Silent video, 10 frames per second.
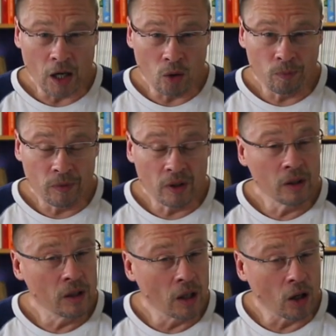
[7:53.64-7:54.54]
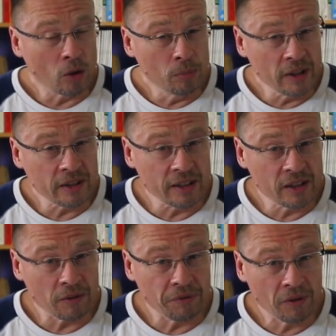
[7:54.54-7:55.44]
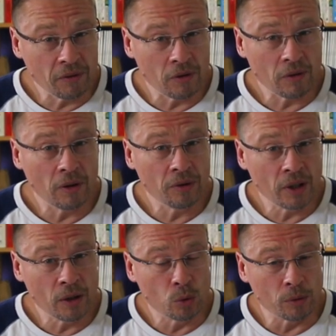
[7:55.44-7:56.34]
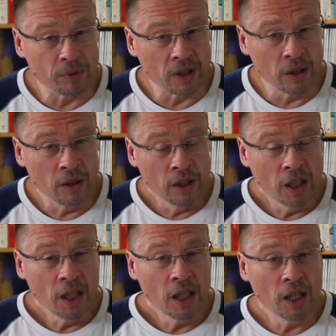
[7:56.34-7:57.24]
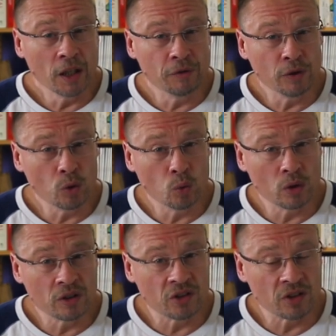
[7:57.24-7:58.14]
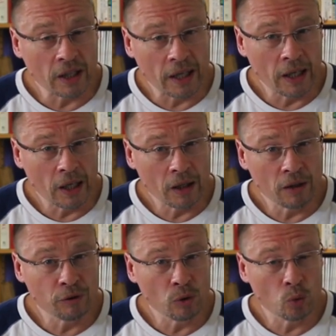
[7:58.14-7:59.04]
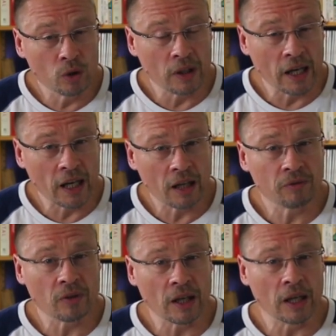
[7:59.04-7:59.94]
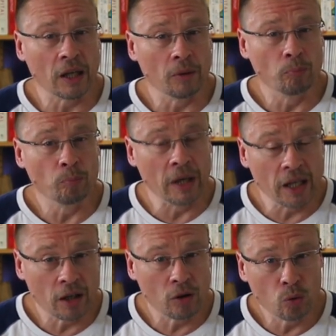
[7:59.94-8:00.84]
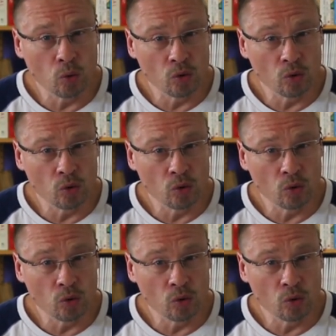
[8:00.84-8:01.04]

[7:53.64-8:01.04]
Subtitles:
Now, a completely different thing would be if you would have a mayor